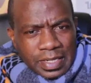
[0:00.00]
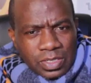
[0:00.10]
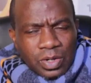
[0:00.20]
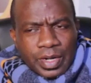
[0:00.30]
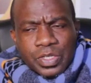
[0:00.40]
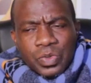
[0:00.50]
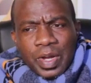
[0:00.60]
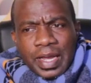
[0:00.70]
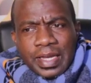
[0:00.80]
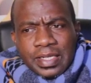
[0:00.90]
As long as you
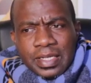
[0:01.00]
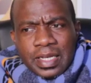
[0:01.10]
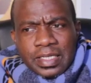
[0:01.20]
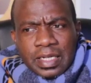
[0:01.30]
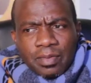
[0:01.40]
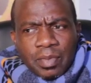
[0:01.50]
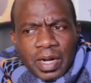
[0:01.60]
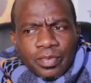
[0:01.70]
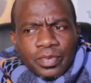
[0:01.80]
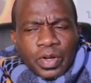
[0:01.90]
are 18 years and
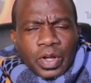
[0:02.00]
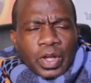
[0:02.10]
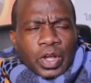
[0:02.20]
above,